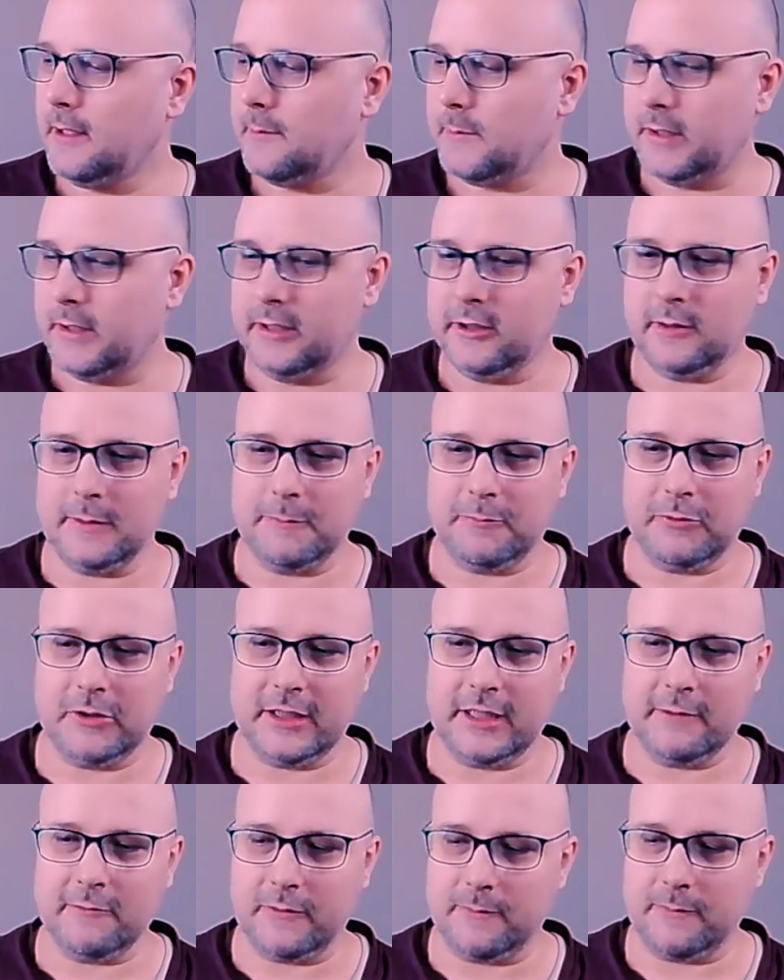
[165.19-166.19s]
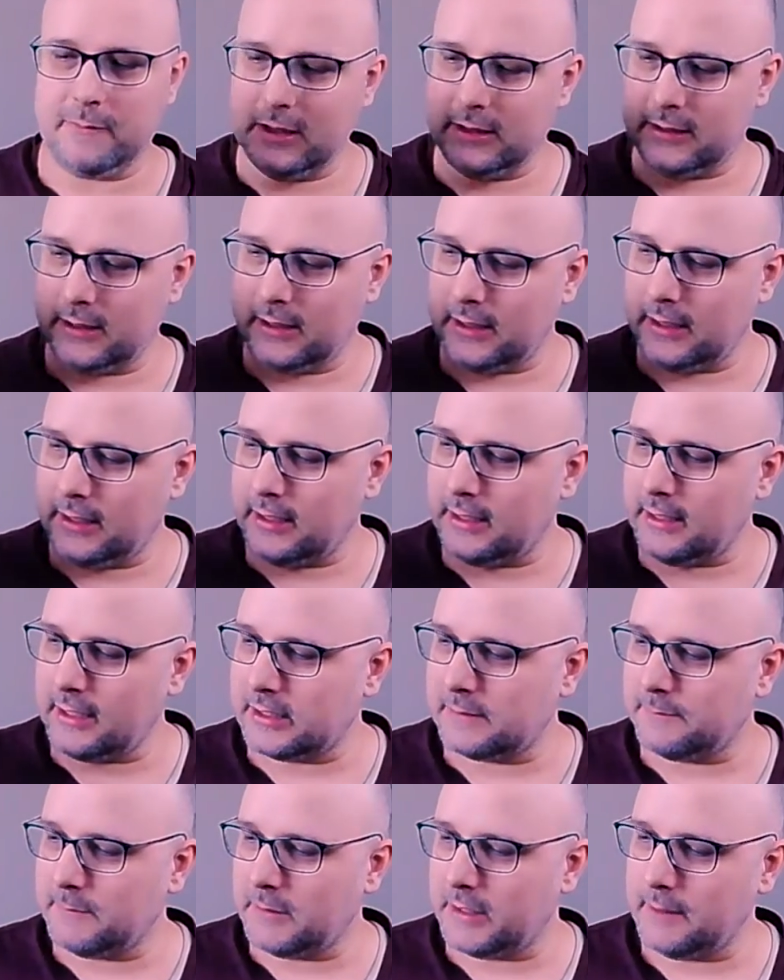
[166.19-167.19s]
But he'll be playing with me today
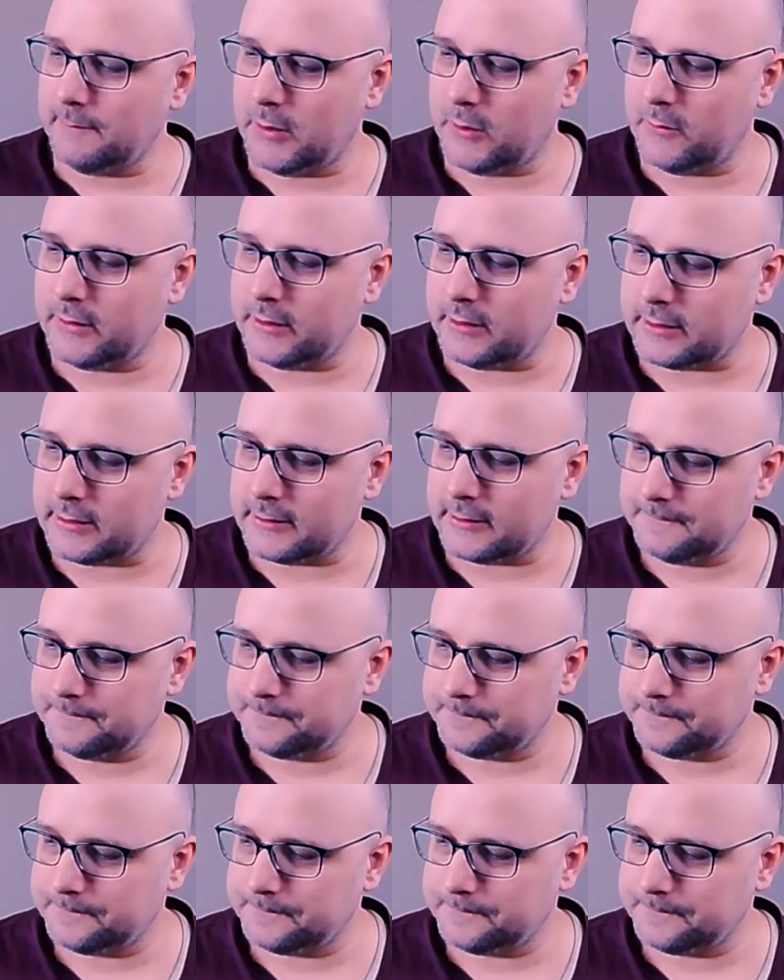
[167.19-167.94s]
as my opponent.